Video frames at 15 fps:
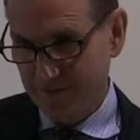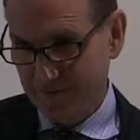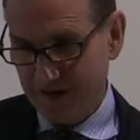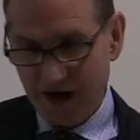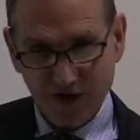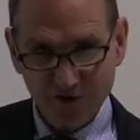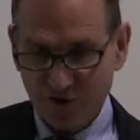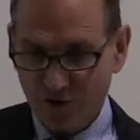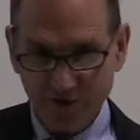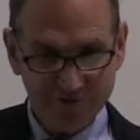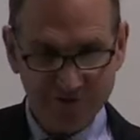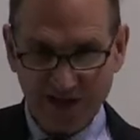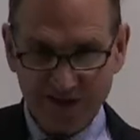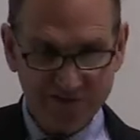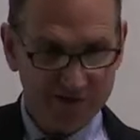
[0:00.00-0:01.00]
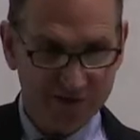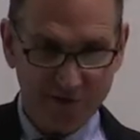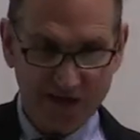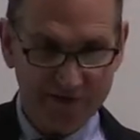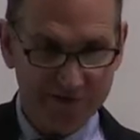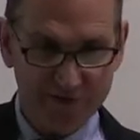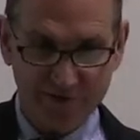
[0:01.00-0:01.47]
Our goal is not to go
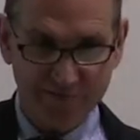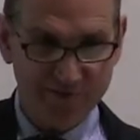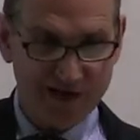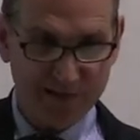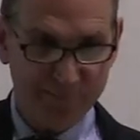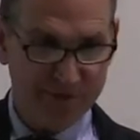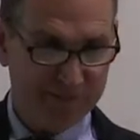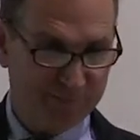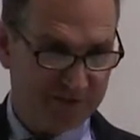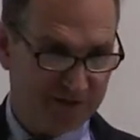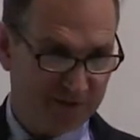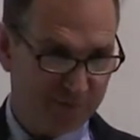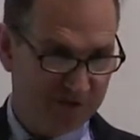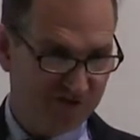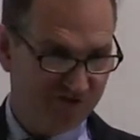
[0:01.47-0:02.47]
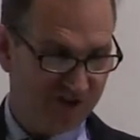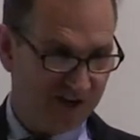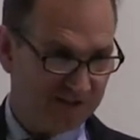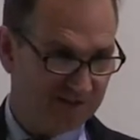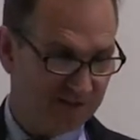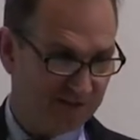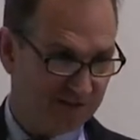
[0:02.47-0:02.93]
out there and find people that are
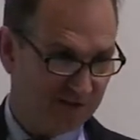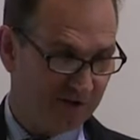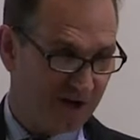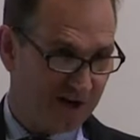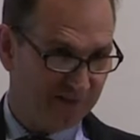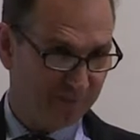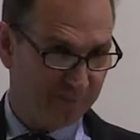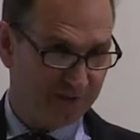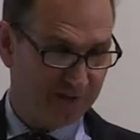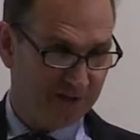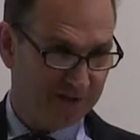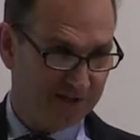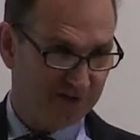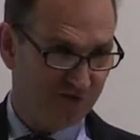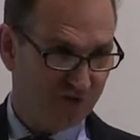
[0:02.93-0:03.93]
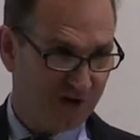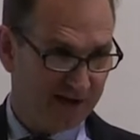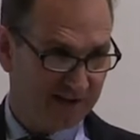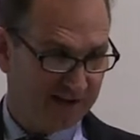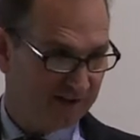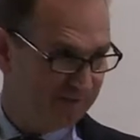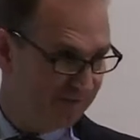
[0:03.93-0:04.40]
rejecting the gospel and try
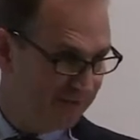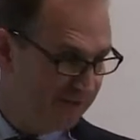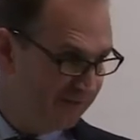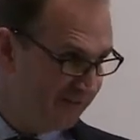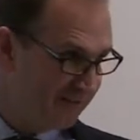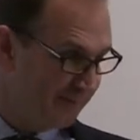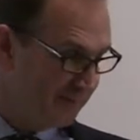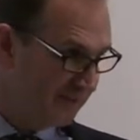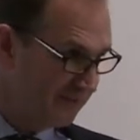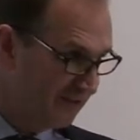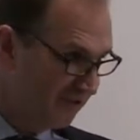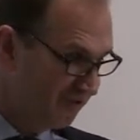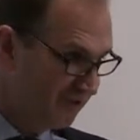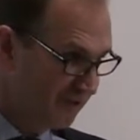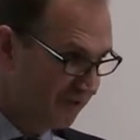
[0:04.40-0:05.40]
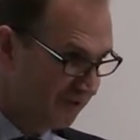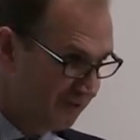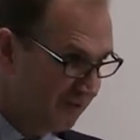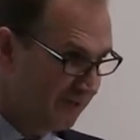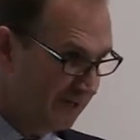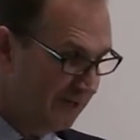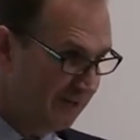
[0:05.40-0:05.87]
to convince them that they shouldn't
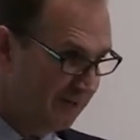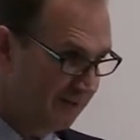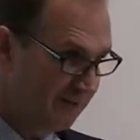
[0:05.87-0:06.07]
do it.